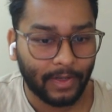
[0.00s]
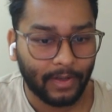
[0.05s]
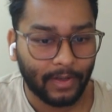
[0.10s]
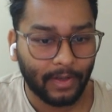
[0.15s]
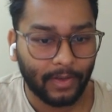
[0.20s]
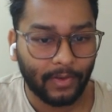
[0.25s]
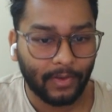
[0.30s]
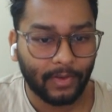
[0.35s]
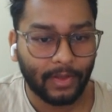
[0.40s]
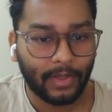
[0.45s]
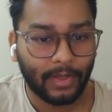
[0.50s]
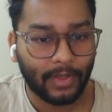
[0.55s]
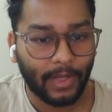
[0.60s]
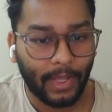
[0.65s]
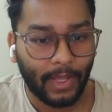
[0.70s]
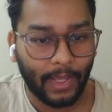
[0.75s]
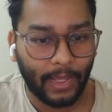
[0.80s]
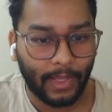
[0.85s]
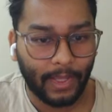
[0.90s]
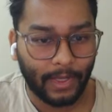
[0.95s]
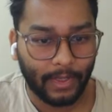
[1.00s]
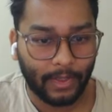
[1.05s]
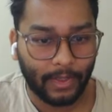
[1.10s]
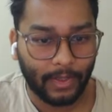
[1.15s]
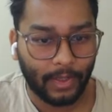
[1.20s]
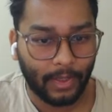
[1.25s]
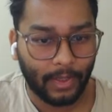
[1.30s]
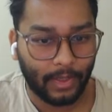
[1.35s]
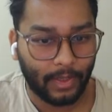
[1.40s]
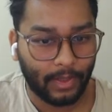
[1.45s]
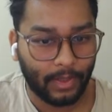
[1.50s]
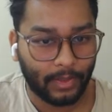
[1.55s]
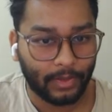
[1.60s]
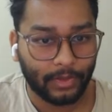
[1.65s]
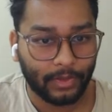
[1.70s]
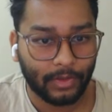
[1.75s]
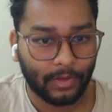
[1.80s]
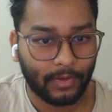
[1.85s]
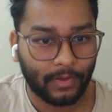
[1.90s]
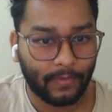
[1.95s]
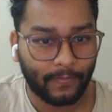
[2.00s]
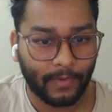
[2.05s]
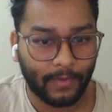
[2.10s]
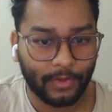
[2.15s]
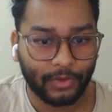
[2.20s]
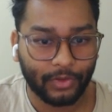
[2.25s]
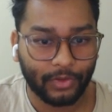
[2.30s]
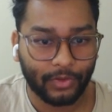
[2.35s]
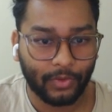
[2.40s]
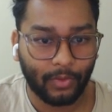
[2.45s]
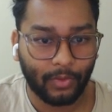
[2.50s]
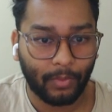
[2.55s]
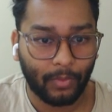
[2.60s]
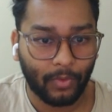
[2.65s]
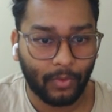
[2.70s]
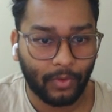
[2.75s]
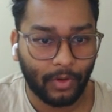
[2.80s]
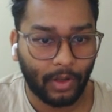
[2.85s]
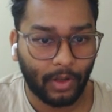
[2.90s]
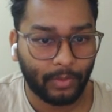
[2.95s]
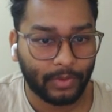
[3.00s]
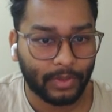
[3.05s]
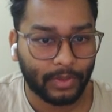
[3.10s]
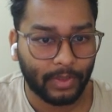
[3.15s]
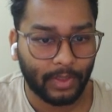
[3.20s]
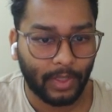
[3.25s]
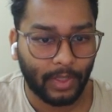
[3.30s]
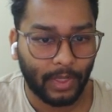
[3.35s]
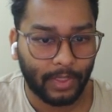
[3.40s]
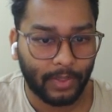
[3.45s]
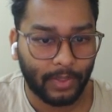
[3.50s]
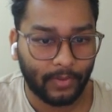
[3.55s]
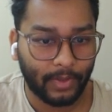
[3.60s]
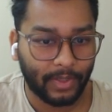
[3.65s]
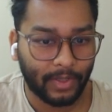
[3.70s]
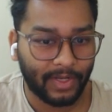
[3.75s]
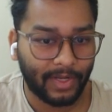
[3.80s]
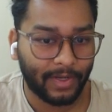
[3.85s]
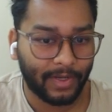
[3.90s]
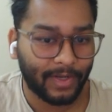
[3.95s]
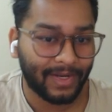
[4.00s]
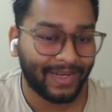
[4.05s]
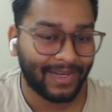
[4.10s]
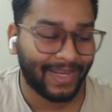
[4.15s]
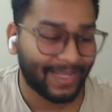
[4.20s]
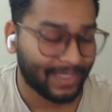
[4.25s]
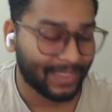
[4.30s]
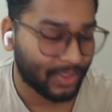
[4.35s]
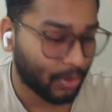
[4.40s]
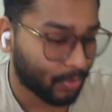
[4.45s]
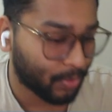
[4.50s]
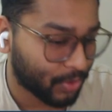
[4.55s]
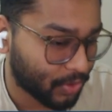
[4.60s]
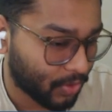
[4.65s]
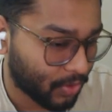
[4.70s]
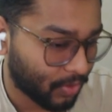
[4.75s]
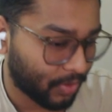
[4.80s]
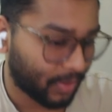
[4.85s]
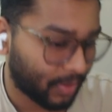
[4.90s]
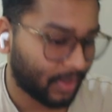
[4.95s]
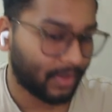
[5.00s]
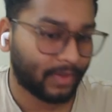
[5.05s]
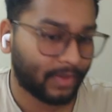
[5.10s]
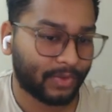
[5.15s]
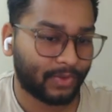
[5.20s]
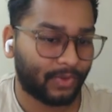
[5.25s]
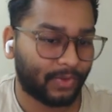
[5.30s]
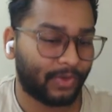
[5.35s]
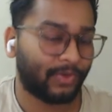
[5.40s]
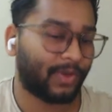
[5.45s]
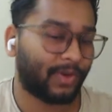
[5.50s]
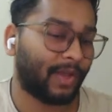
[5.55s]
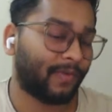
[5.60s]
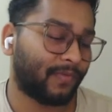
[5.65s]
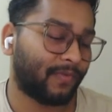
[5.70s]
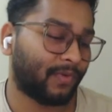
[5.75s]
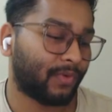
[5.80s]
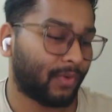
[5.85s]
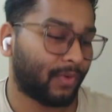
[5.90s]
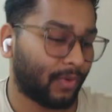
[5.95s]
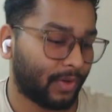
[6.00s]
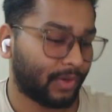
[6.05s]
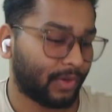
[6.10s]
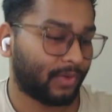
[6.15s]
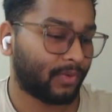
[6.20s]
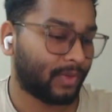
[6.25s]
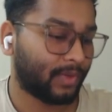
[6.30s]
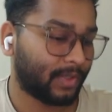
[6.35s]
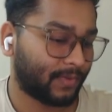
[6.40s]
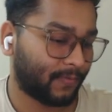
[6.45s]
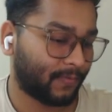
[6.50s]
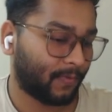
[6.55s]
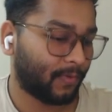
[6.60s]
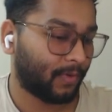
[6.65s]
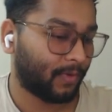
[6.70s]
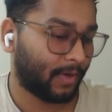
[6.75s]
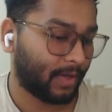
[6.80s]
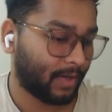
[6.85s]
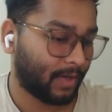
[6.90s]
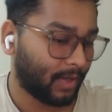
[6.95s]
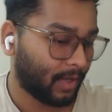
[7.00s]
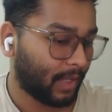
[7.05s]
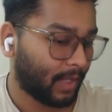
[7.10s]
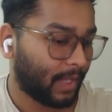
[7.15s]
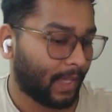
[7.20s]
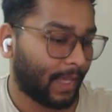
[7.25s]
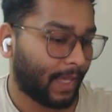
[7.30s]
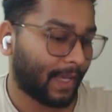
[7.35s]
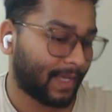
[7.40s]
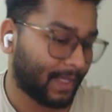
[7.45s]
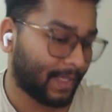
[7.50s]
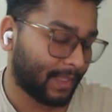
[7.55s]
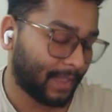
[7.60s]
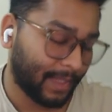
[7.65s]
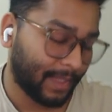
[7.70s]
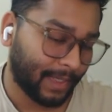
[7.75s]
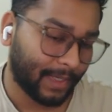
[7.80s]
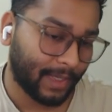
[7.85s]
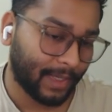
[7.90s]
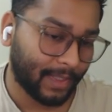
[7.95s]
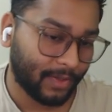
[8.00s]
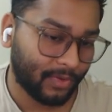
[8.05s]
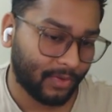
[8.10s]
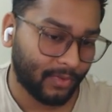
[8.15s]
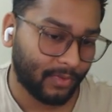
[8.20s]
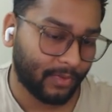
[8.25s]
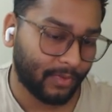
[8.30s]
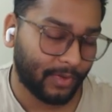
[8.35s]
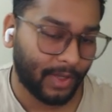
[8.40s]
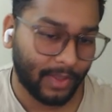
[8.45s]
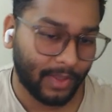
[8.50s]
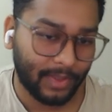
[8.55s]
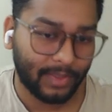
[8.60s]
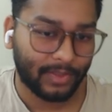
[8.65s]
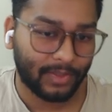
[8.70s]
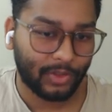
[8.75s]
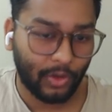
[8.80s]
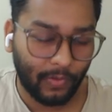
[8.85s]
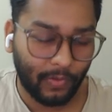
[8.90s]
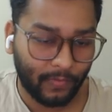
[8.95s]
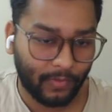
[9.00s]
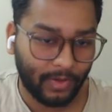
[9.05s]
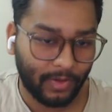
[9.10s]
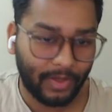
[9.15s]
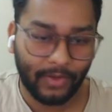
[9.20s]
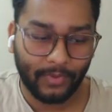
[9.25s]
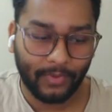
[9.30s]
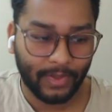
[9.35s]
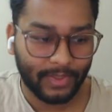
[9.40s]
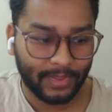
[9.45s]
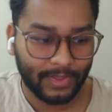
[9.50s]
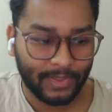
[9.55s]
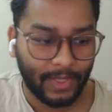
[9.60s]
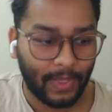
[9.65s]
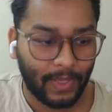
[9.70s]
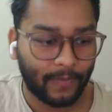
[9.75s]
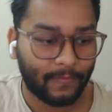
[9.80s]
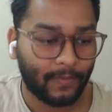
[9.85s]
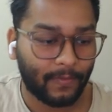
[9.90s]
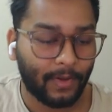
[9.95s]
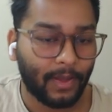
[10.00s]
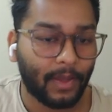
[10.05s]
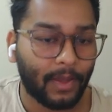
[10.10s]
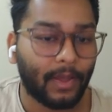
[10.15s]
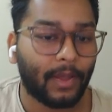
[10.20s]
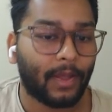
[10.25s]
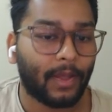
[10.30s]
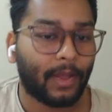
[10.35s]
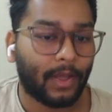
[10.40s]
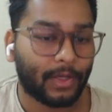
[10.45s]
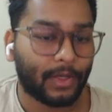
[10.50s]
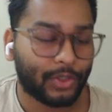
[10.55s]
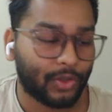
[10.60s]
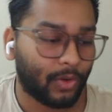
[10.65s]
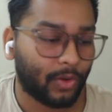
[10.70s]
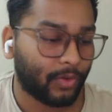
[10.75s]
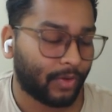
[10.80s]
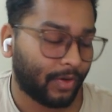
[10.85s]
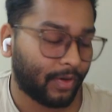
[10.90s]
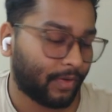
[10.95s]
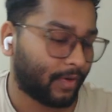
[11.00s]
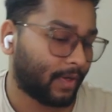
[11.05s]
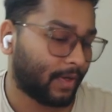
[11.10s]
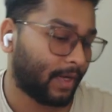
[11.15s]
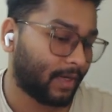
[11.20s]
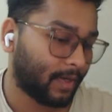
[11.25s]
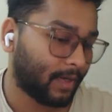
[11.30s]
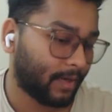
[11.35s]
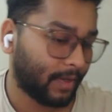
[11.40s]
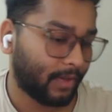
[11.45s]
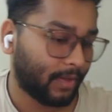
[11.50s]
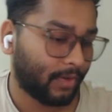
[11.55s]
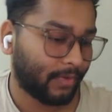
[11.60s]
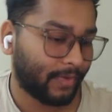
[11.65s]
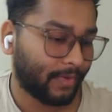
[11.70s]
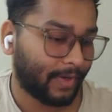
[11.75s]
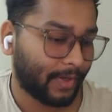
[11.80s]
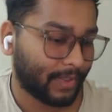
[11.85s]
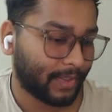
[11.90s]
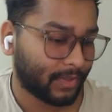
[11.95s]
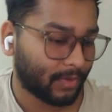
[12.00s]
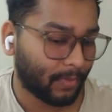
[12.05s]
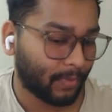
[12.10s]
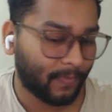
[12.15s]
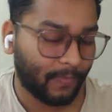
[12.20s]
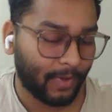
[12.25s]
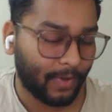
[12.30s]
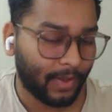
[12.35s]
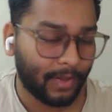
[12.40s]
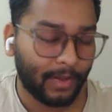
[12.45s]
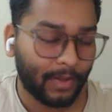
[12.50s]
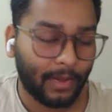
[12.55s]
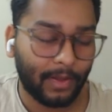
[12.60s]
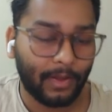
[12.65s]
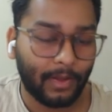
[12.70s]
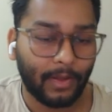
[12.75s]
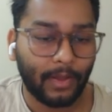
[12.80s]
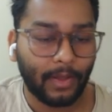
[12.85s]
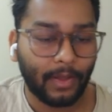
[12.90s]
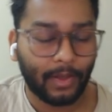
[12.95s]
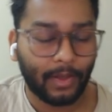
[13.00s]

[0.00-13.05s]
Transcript: right click on it, and if I show more option, and you can create a desktop shortcut, so you don't have to go into this folder again and again to run this software. You can just have a shortcut created in your desktop file,